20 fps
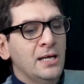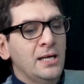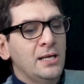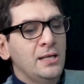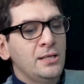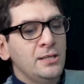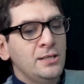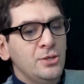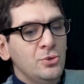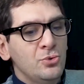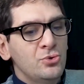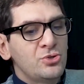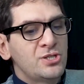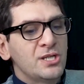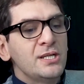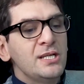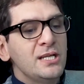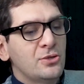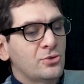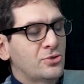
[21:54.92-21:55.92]
use the
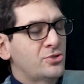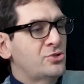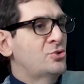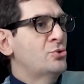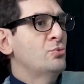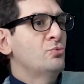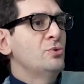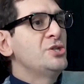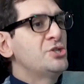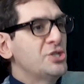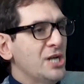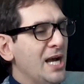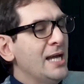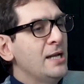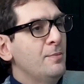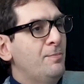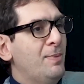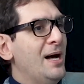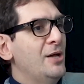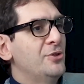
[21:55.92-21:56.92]
needles to reach
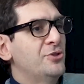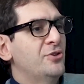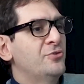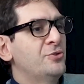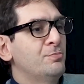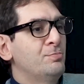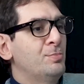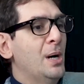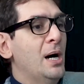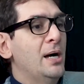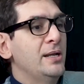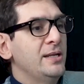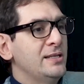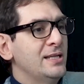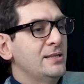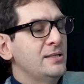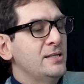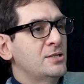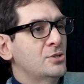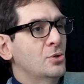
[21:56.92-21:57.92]
any part of the body
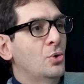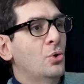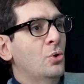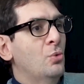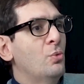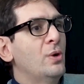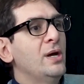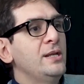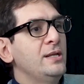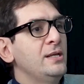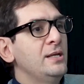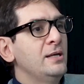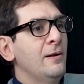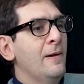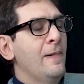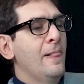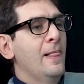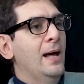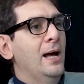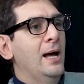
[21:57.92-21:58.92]
that is already
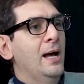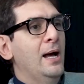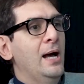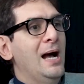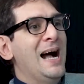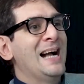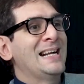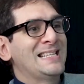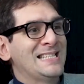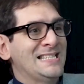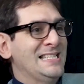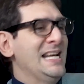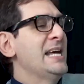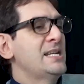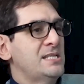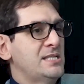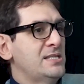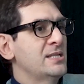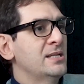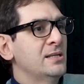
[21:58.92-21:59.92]

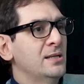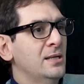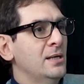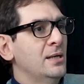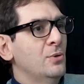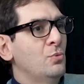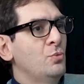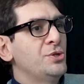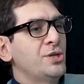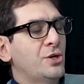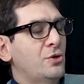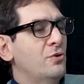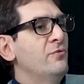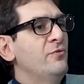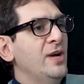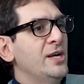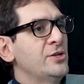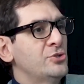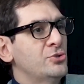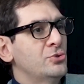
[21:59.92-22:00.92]
accessed with the
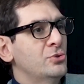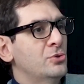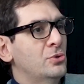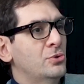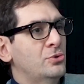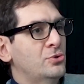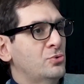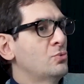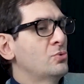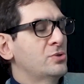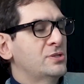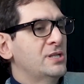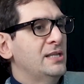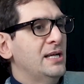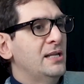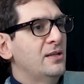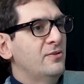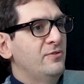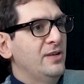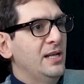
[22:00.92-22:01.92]
conventional tools that
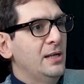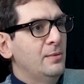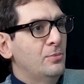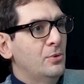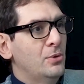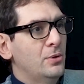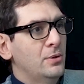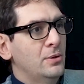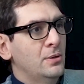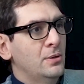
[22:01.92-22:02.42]
are available